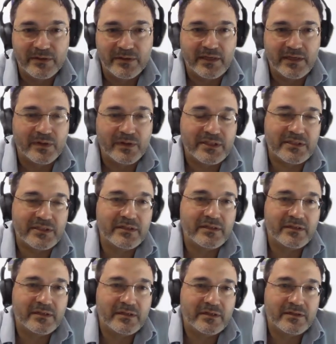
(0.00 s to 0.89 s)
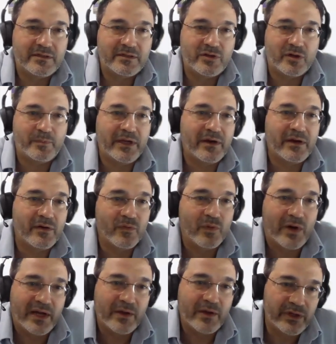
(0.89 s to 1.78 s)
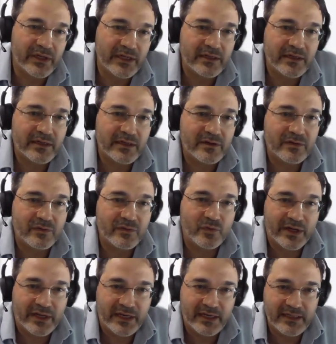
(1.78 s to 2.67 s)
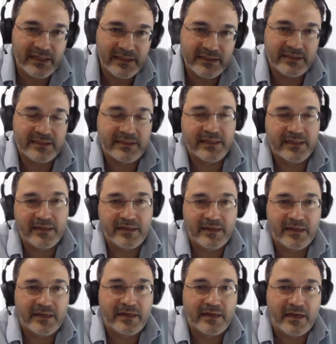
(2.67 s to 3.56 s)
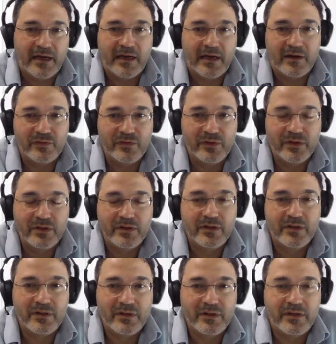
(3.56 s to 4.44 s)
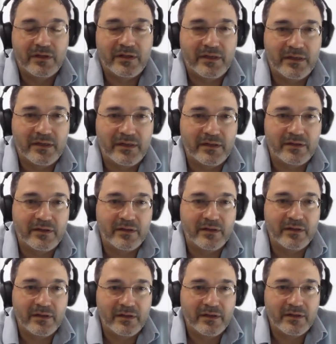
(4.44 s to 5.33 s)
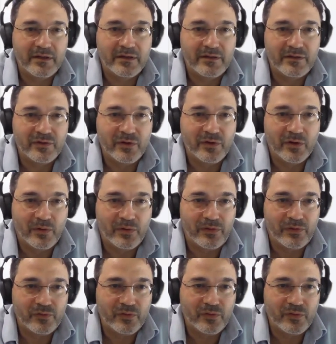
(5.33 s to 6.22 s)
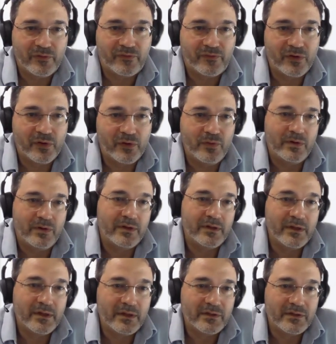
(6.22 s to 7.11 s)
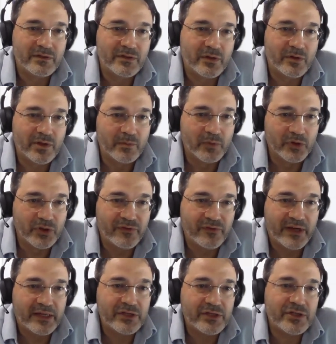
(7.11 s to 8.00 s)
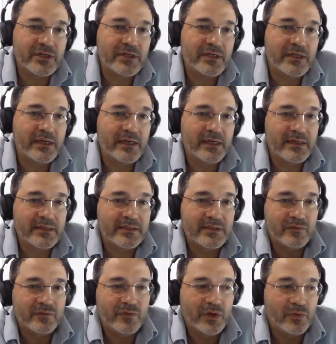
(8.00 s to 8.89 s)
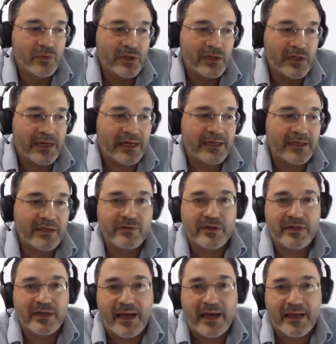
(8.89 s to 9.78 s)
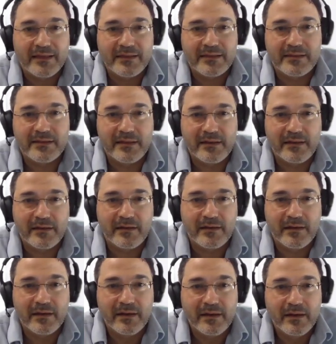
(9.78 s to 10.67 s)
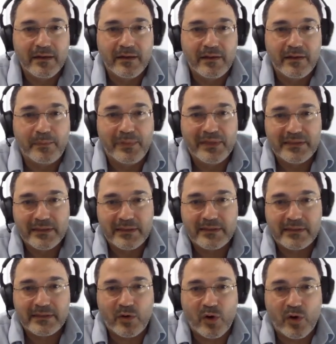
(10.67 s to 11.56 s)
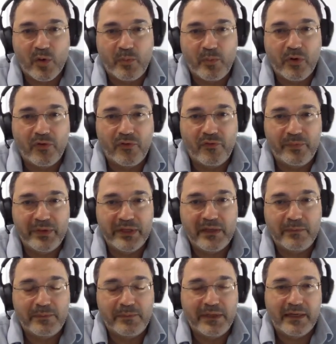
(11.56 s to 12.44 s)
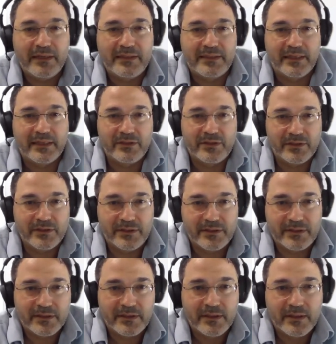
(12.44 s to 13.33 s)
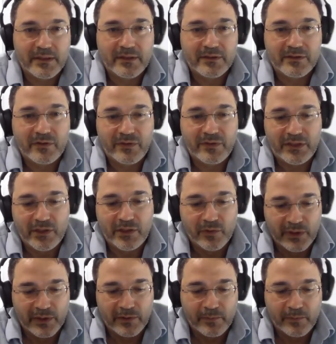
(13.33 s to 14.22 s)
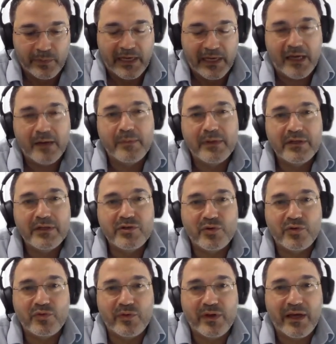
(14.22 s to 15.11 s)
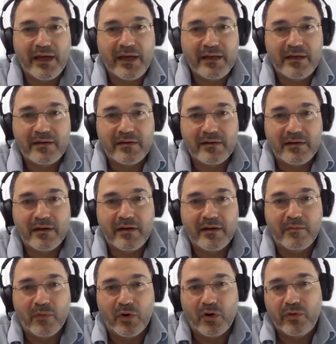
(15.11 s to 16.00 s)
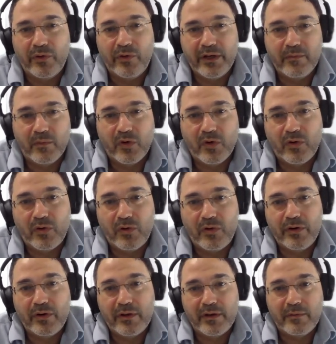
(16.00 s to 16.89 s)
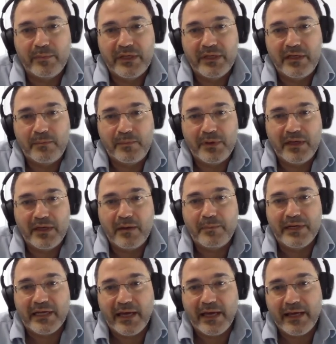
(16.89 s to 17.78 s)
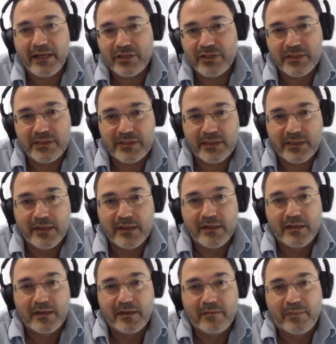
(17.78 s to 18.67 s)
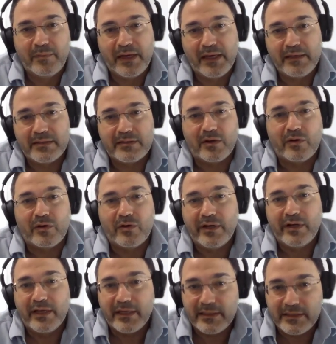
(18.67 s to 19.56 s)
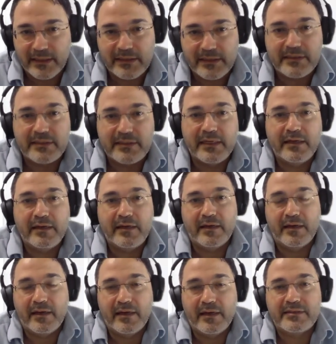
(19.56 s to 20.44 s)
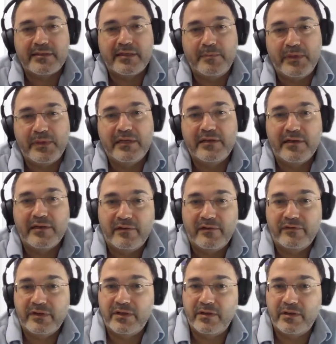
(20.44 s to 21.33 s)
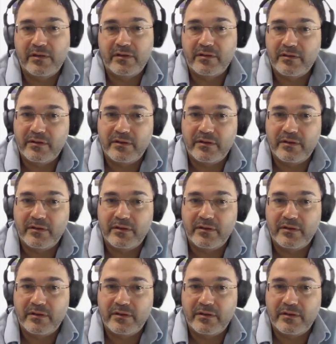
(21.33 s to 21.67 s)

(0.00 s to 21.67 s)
you'll see what's the topic, why we need it, what it is, and how to go through the flow. So the motivation is we would like to enhance the business scope of BTP extensions so that you will be able to create more and more BTP applications based on existing SAP delivered